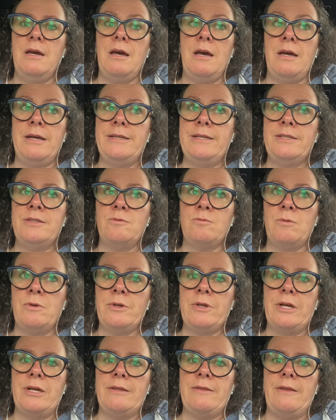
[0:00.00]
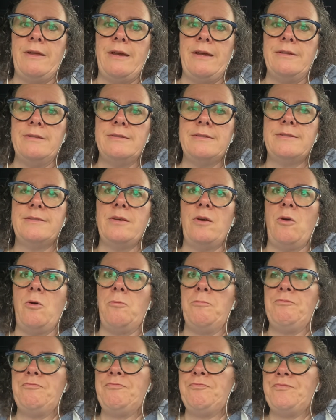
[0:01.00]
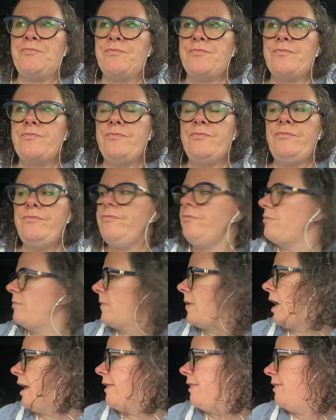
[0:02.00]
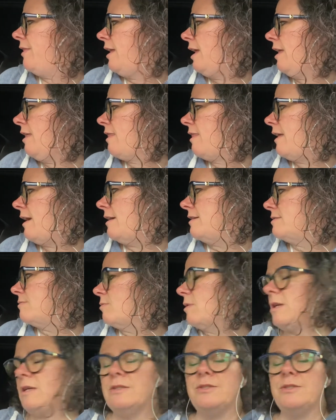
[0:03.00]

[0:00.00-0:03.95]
I need to work on that. So I think that what I'll